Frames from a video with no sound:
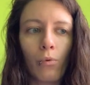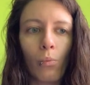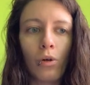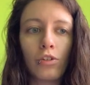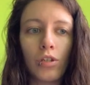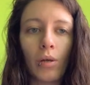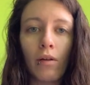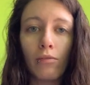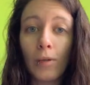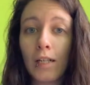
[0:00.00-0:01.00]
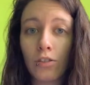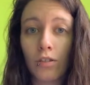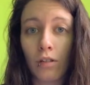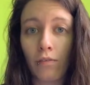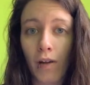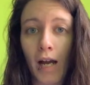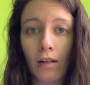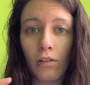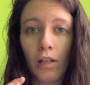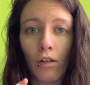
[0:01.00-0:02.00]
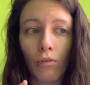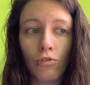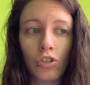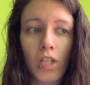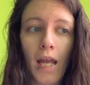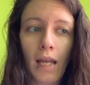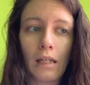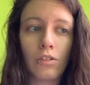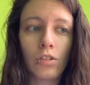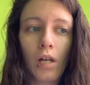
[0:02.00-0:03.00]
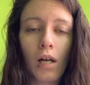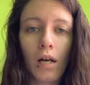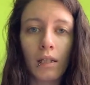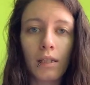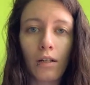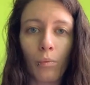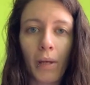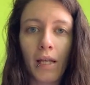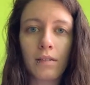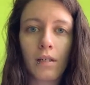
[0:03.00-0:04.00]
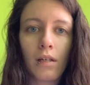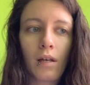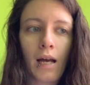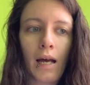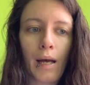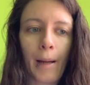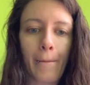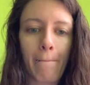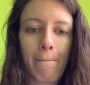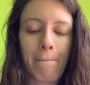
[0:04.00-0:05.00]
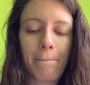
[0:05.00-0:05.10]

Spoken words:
Once you have reached certified, it'll change a little bit and